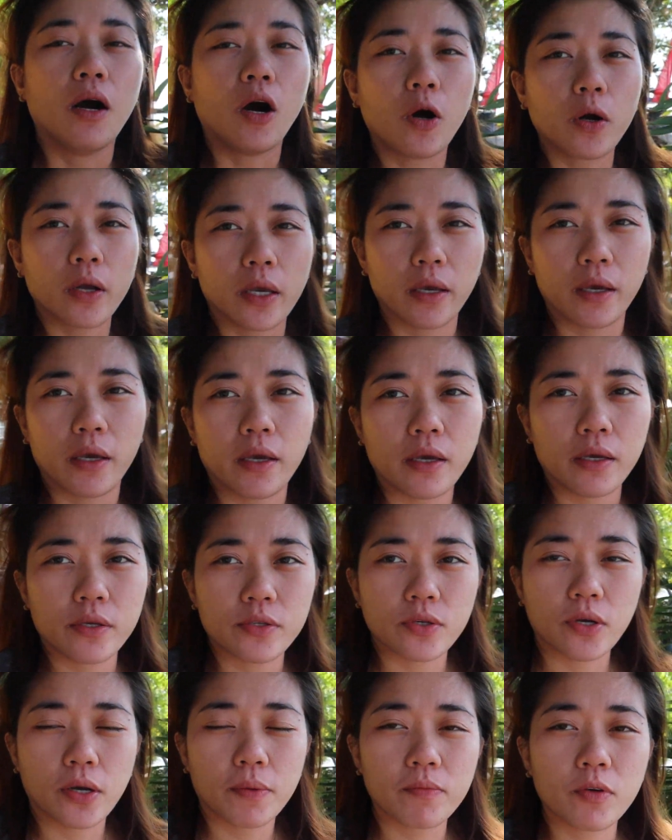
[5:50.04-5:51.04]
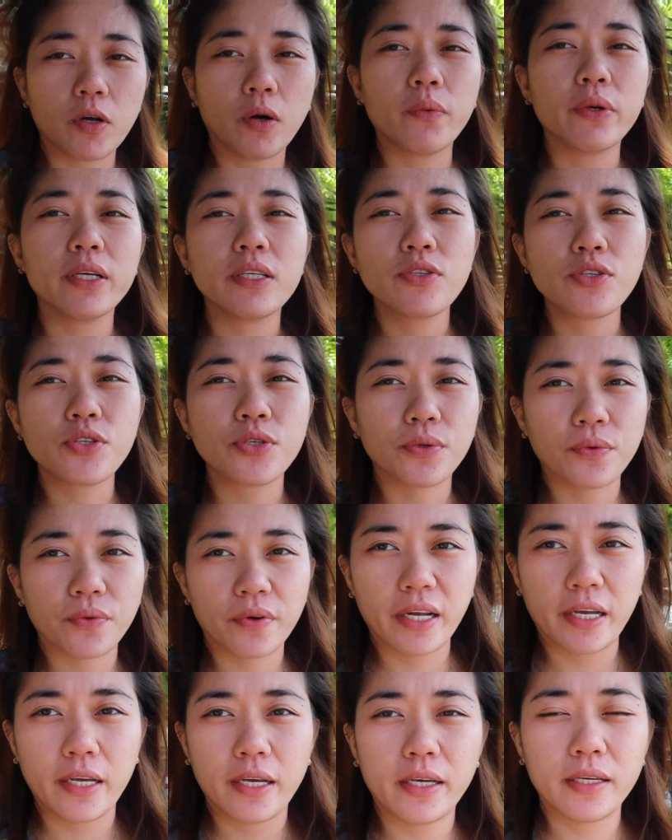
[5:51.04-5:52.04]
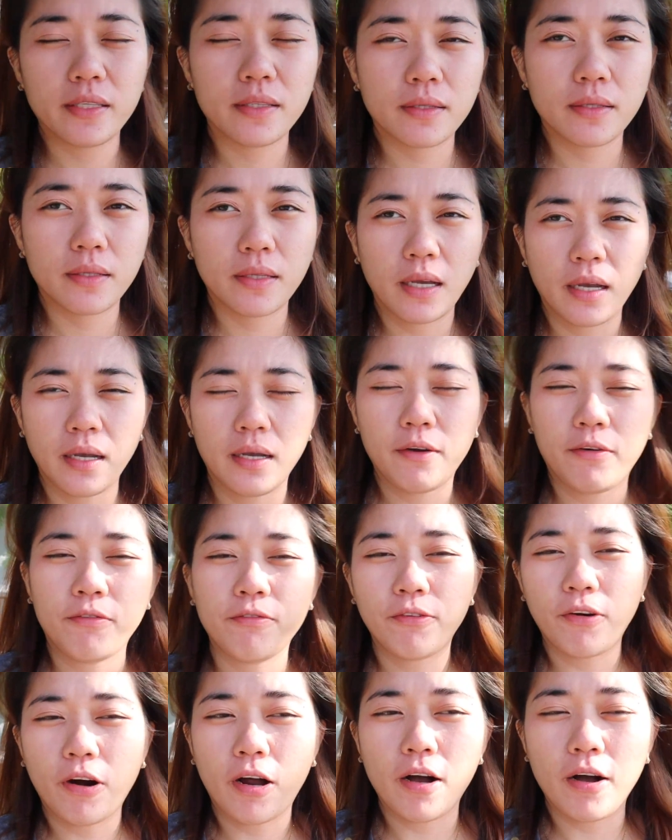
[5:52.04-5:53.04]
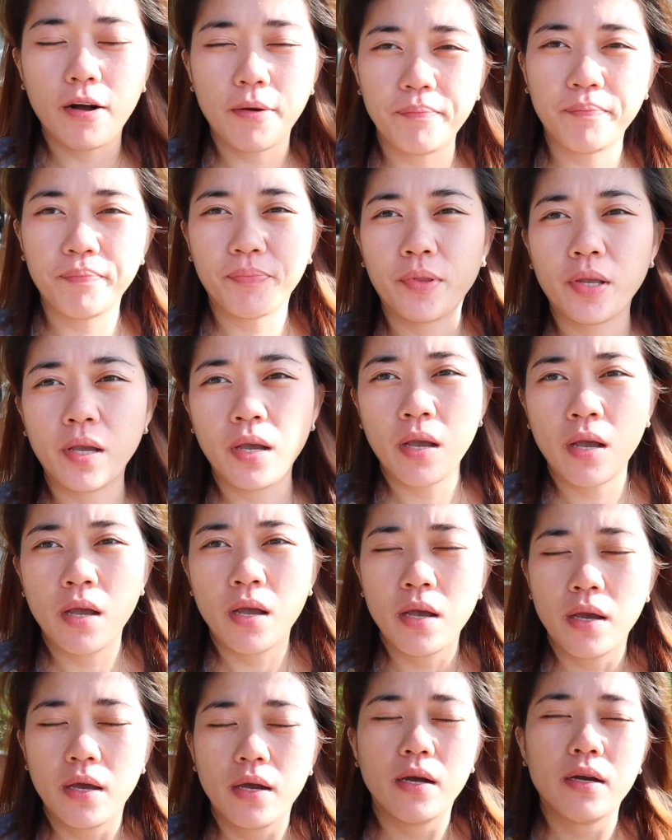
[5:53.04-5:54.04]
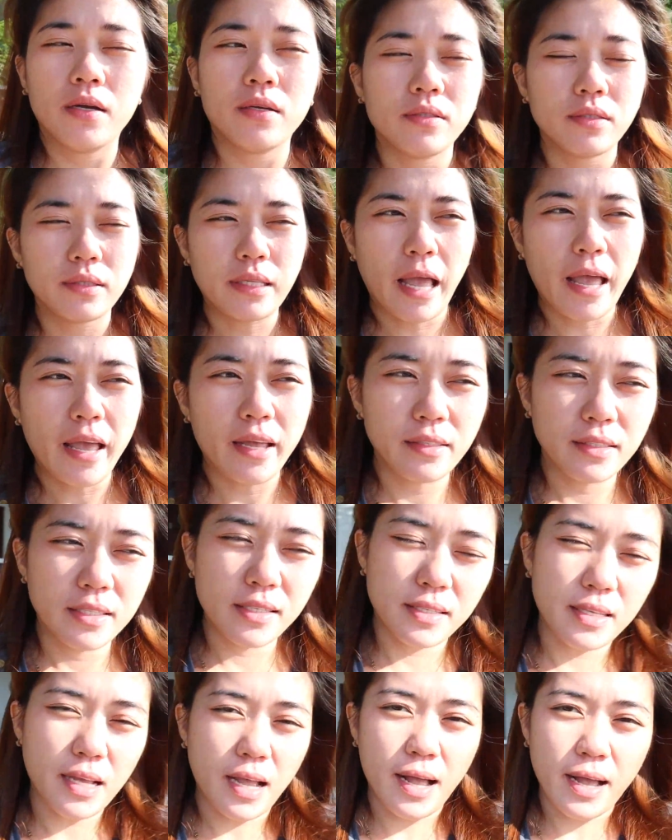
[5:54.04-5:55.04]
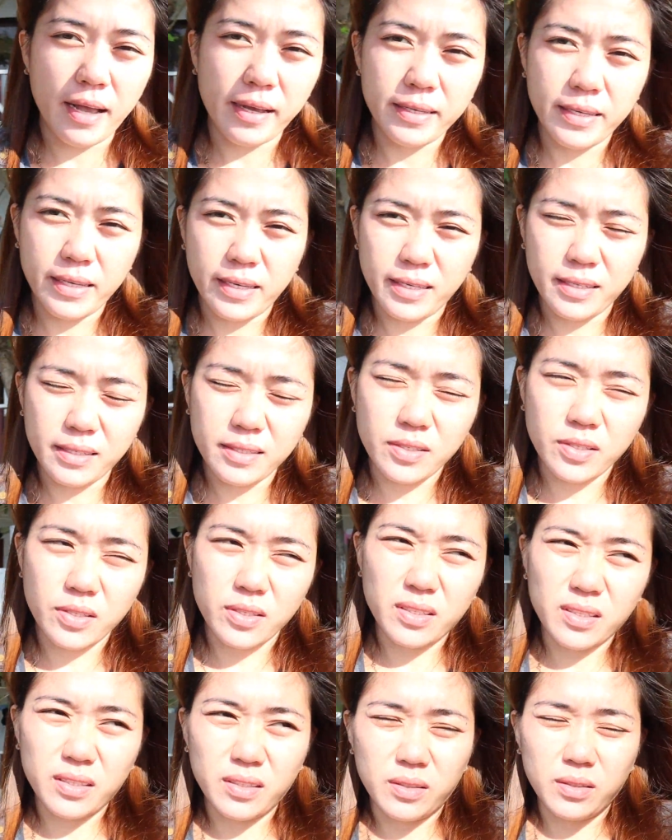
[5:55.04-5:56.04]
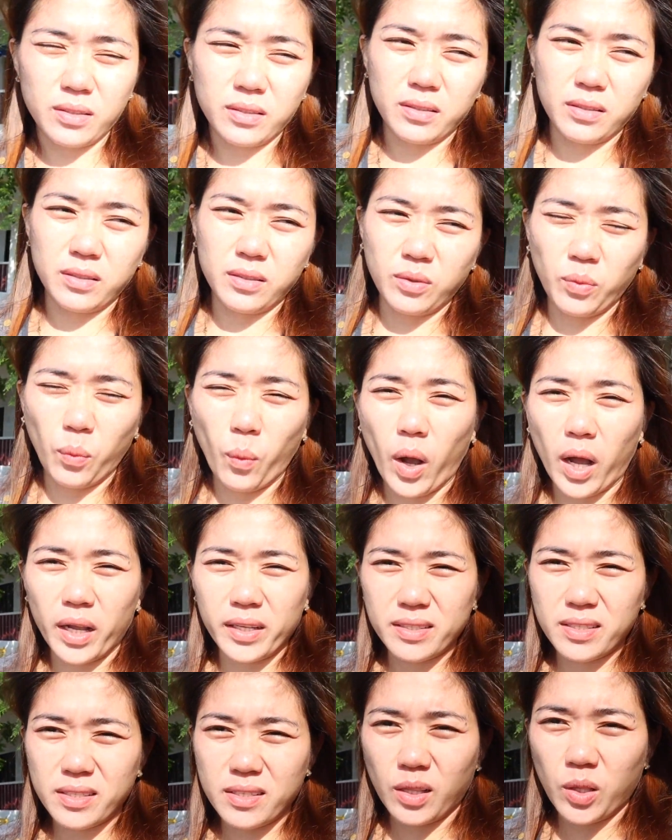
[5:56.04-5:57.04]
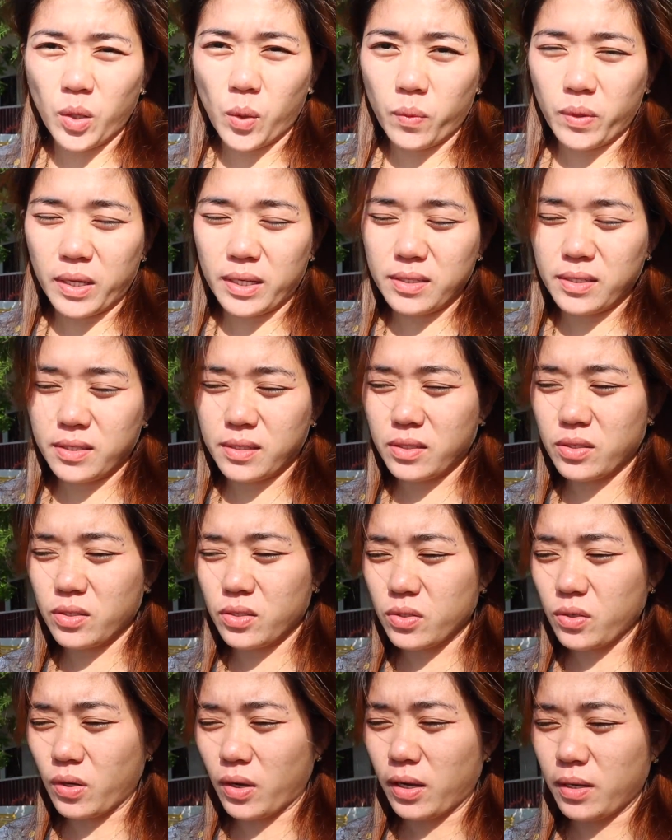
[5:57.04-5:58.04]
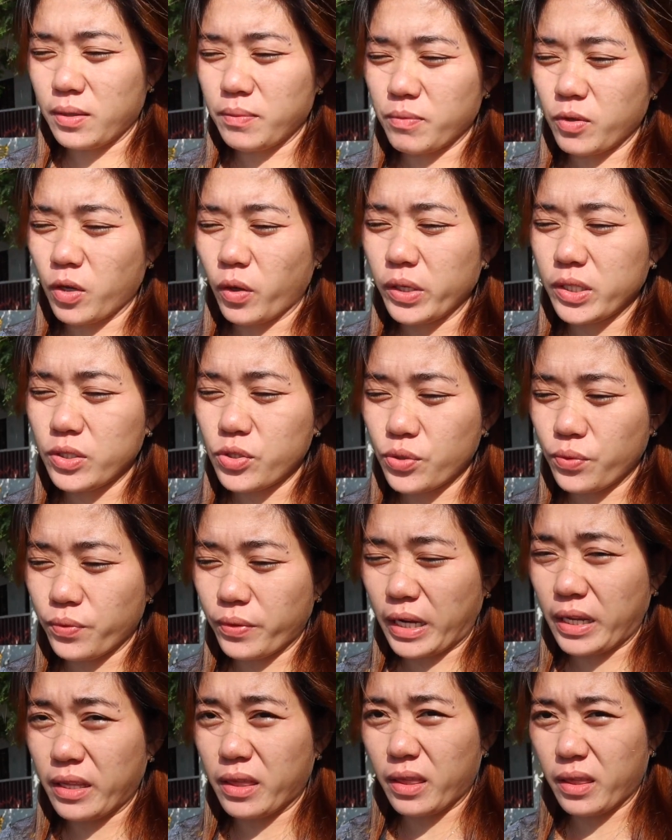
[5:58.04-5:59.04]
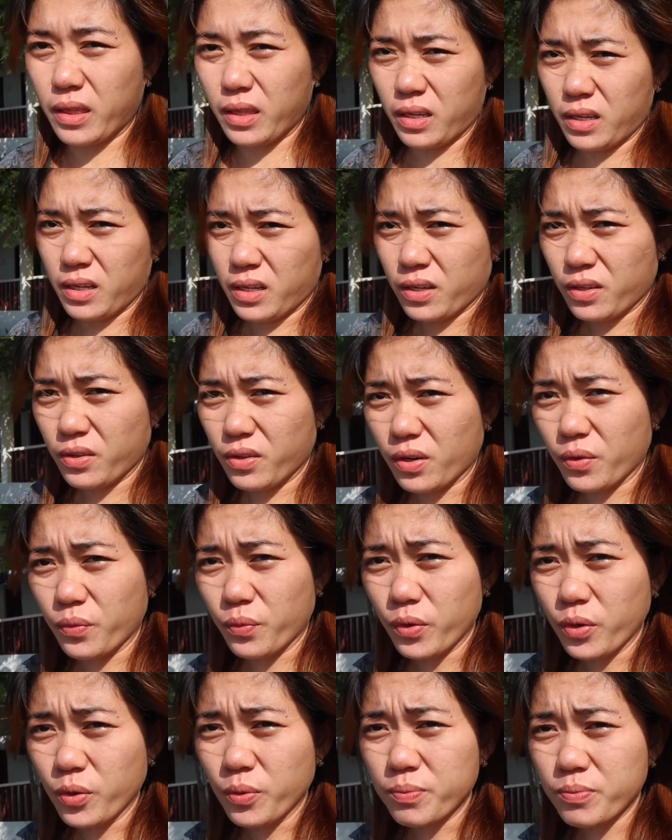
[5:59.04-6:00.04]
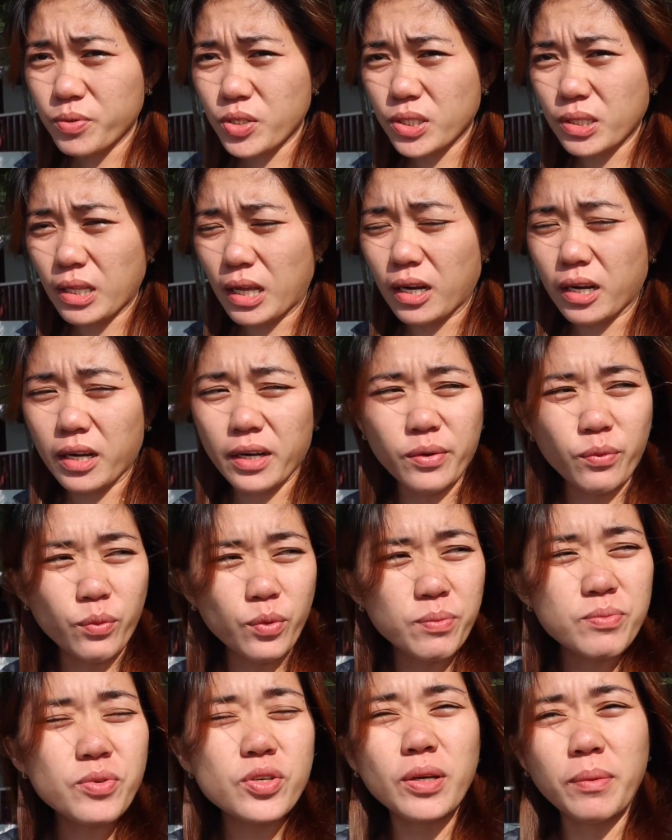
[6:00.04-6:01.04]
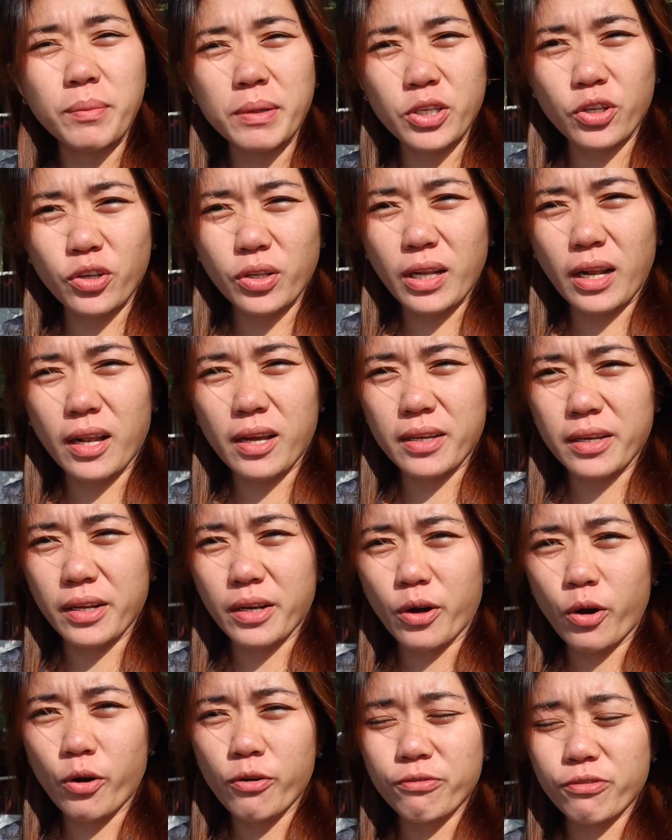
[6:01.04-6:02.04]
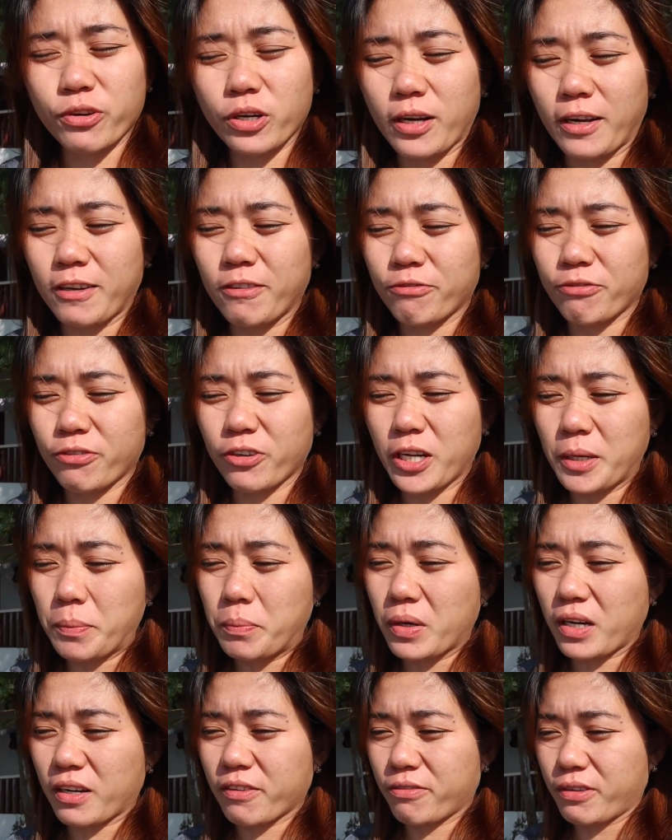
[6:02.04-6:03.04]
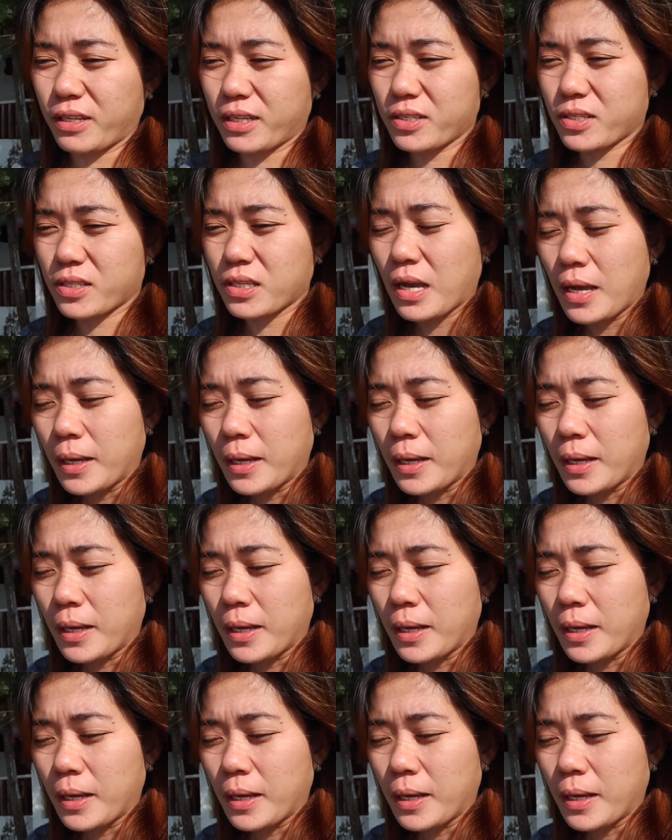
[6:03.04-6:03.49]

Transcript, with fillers: Okay, so I'm going to rate from 10 is the highest, 1 is the lowest. So I'm going to rate the rooms lang. Kay rooms naman yun ilang gina-offer and free breakfast.